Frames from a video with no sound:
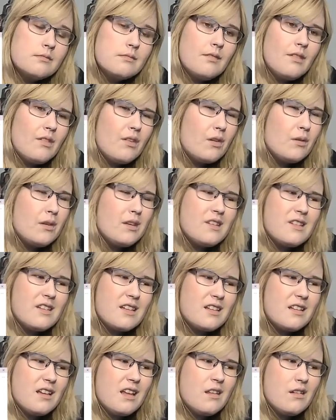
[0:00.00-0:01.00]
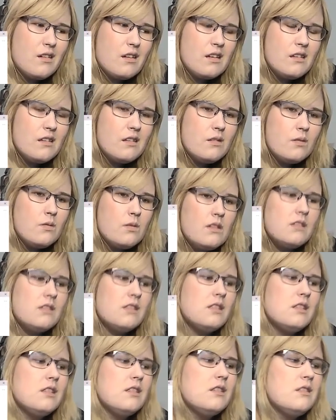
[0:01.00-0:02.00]
Friendly stick together kind of
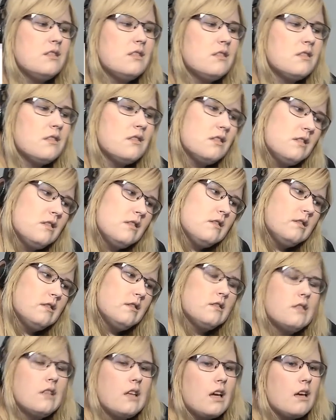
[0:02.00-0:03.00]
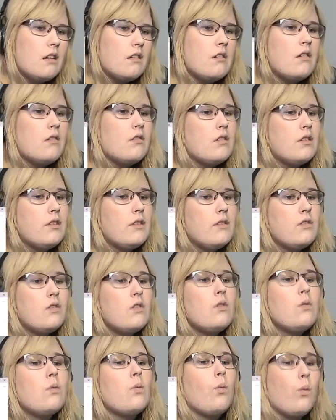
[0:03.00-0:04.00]
situation. I don't know. This is
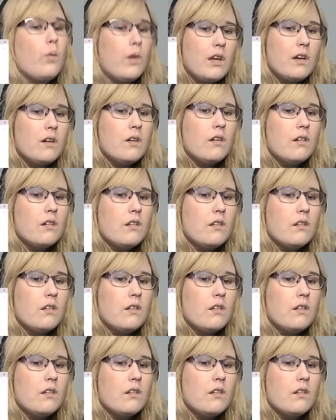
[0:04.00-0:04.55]
just weird.